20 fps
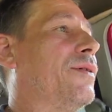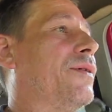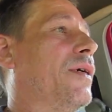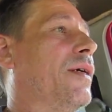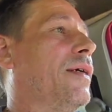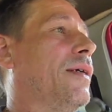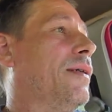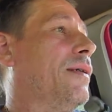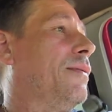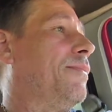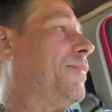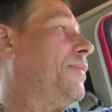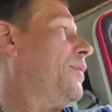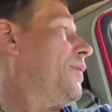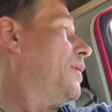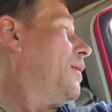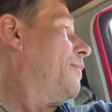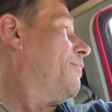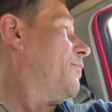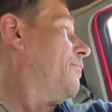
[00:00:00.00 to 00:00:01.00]
trying to
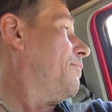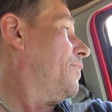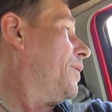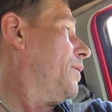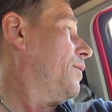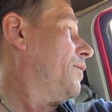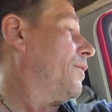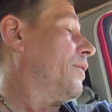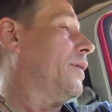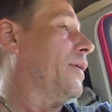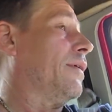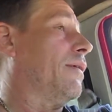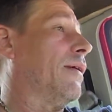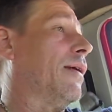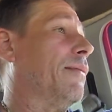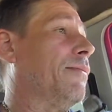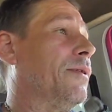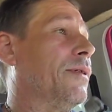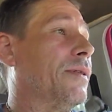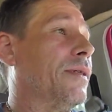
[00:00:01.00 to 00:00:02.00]
become a big creator,
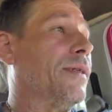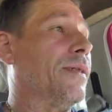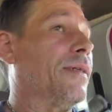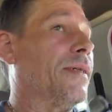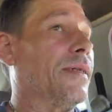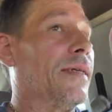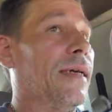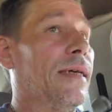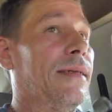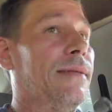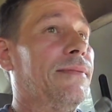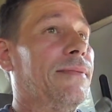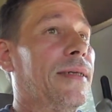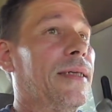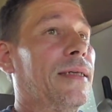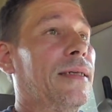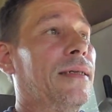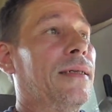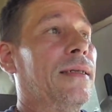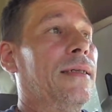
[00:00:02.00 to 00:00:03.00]
I'm on your side,
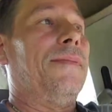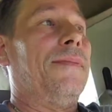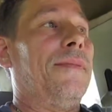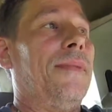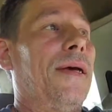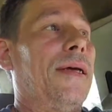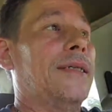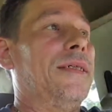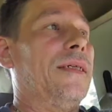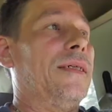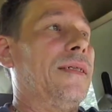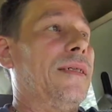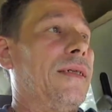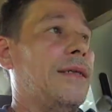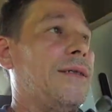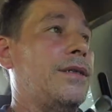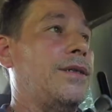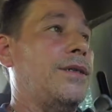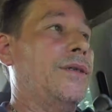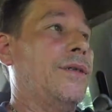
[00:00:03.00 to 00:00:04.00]
man. I just
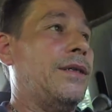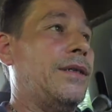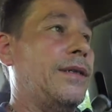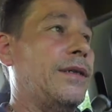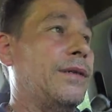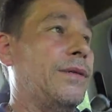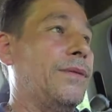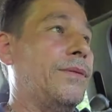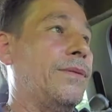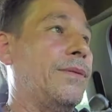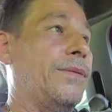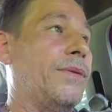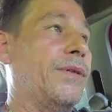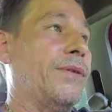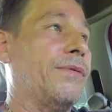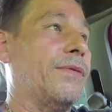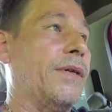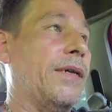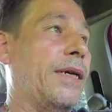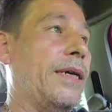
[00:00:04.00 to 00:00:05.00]
think you should deal with
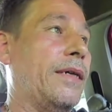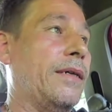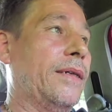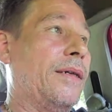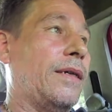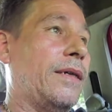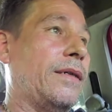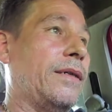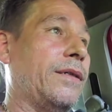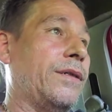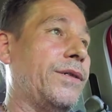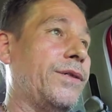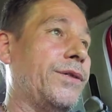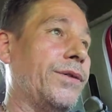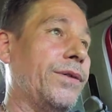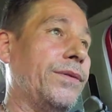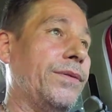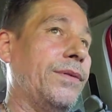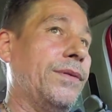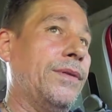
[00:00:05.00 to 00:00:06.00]
reality and the
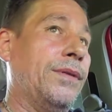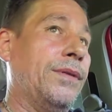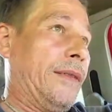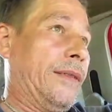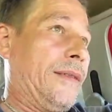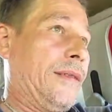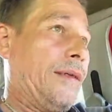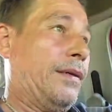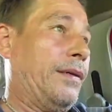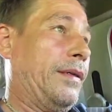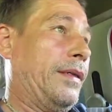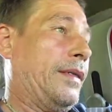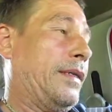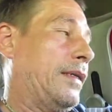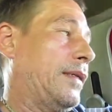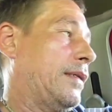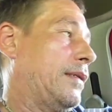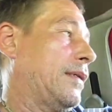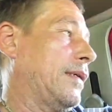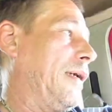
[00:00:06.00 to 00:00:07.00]
truth. So it's
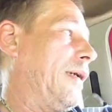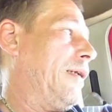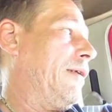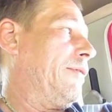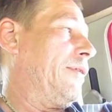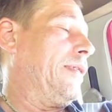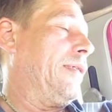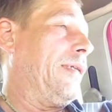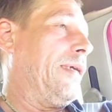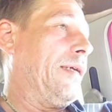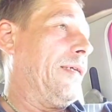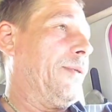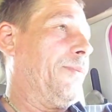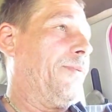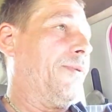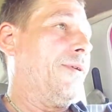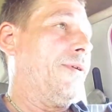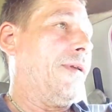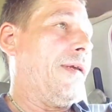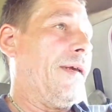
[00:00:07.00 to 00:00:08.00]
a kind of
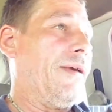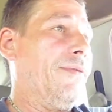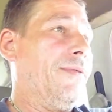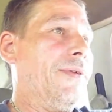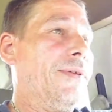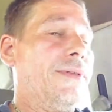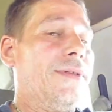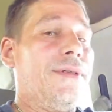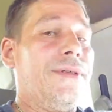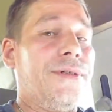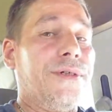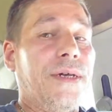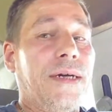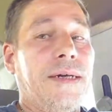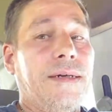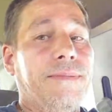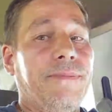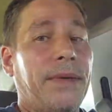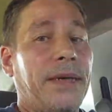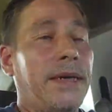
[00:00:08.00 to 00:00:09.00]
desperate effort to try
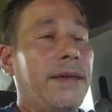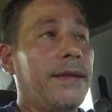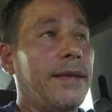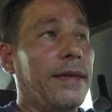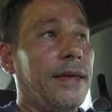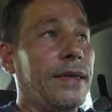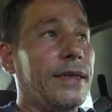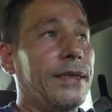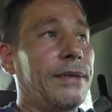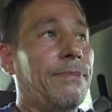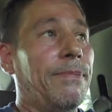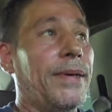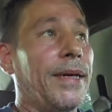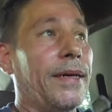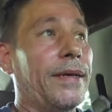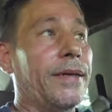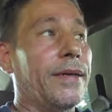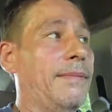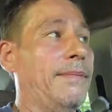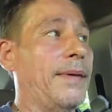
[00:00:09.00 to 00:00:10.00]
to make things
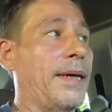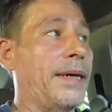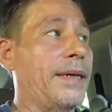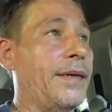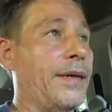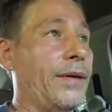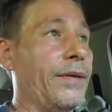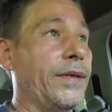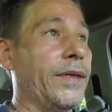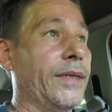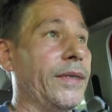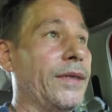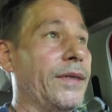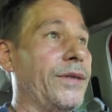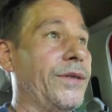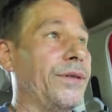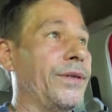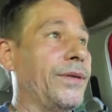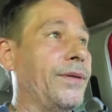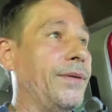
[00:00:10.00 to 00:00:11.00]
better by knowing the
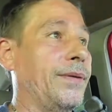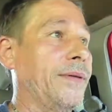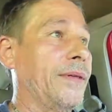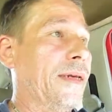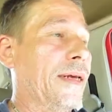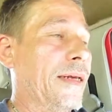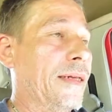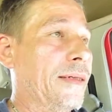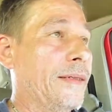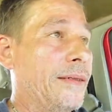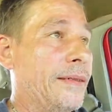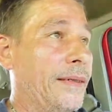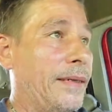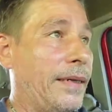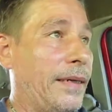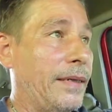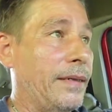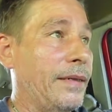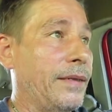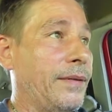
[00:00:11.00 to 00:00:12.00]
truth and
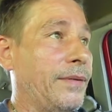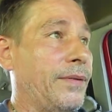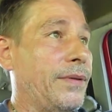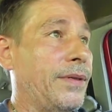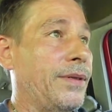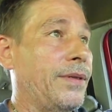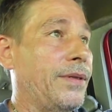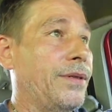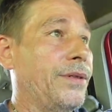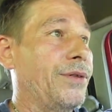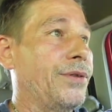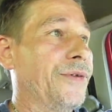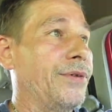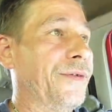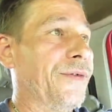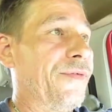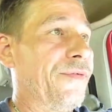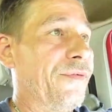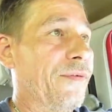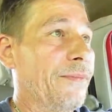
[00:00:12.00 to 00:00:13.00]
dealing with the
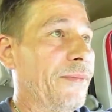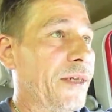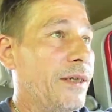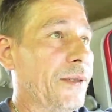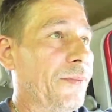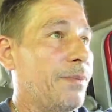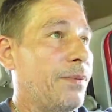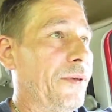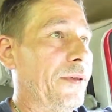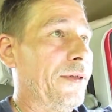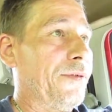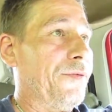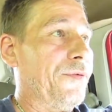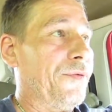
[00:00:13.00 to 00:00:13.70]
truth from this point